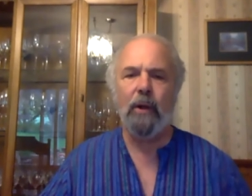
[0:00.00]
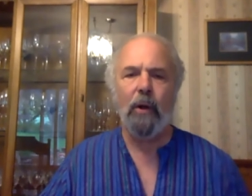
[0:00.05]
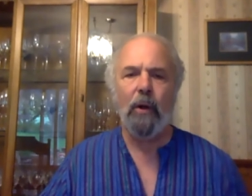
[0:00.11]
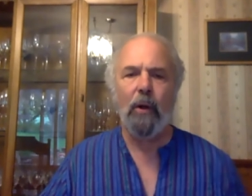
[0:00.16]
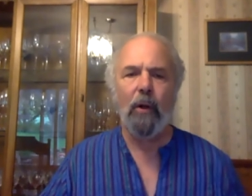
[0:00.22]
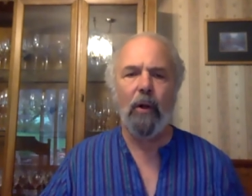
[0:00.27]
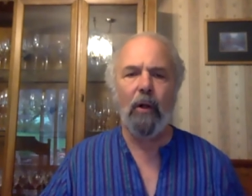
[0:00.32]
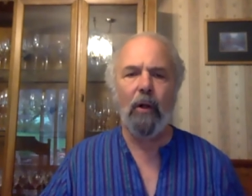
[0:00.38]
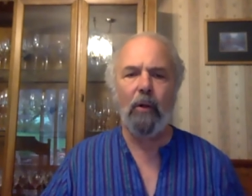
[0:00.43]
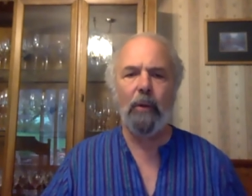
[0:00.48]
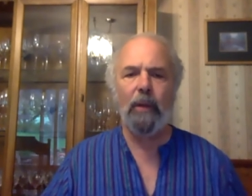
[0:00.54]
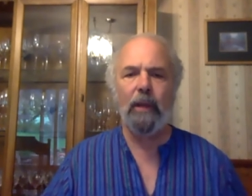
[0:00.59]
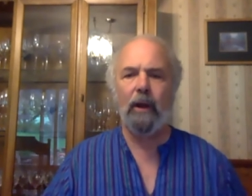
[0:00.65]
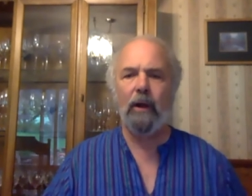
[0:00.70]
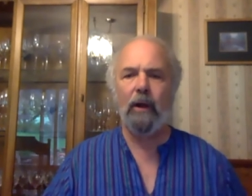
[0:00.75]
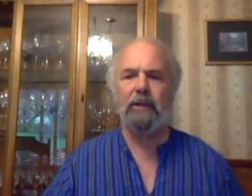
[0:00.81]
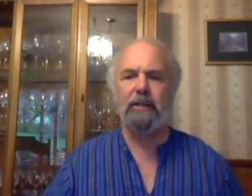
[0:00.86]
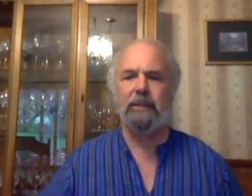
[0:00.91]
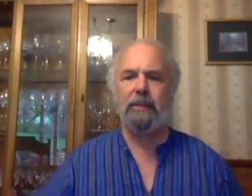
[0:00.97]
all we
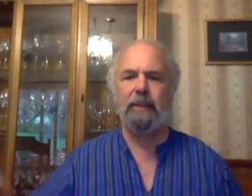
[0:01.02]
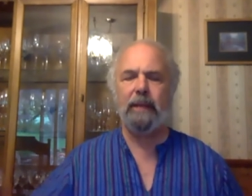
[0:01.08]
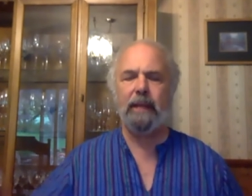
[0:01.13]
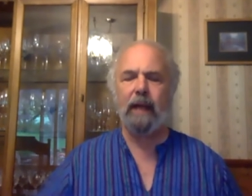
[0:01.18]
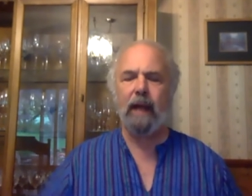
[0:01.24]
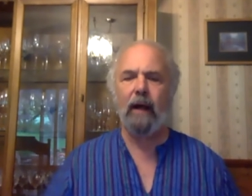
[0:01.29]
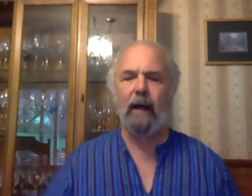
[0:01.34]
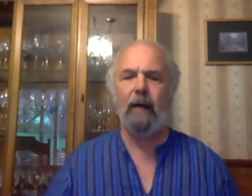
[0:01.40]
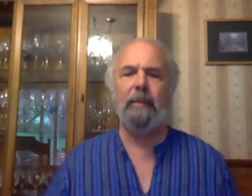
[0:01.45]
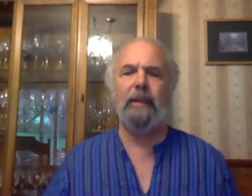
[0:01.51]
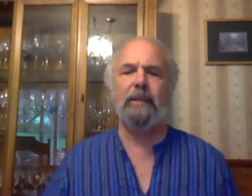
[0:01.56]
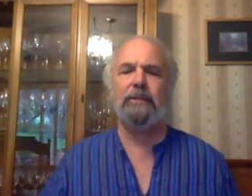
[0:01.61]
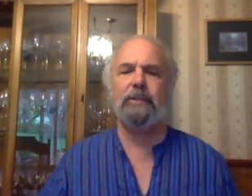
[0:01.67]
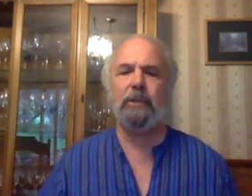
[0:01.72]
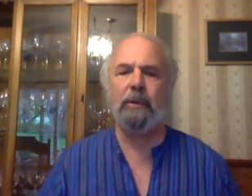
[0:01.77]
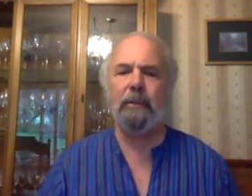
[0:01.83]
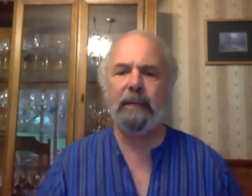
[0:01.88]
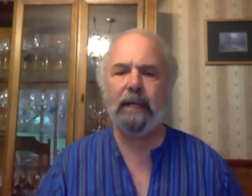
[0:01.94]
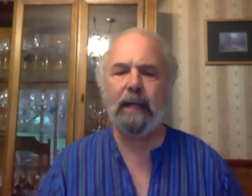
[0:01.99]
are to become as
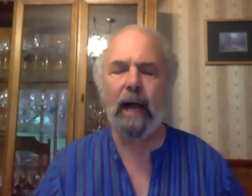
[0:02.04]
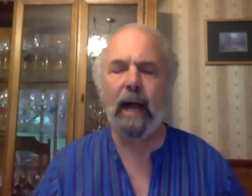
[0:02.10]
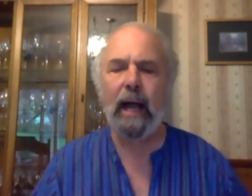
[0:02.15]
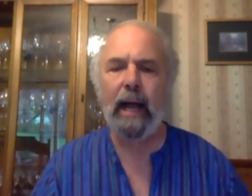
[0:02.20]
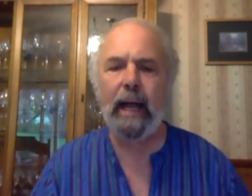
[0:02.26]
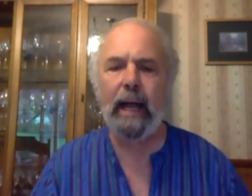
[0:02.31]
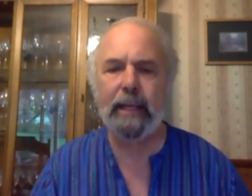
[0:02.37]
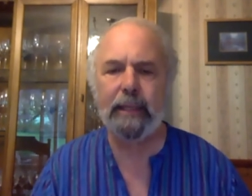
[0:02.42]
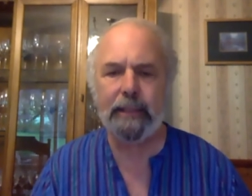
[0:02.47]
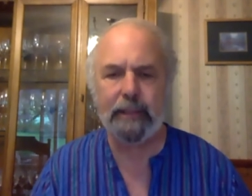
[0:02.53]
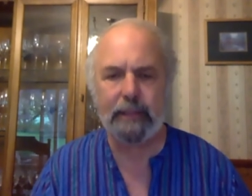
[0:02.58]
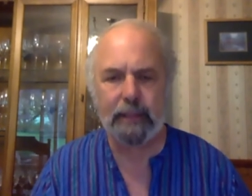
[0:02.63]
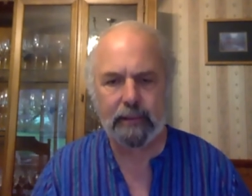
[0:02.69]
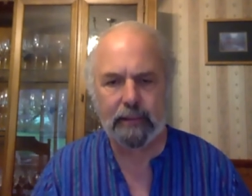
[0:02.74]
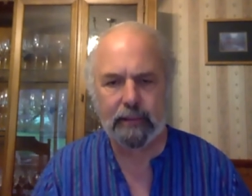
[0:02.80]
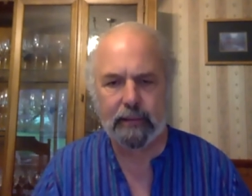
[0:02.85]
humankind,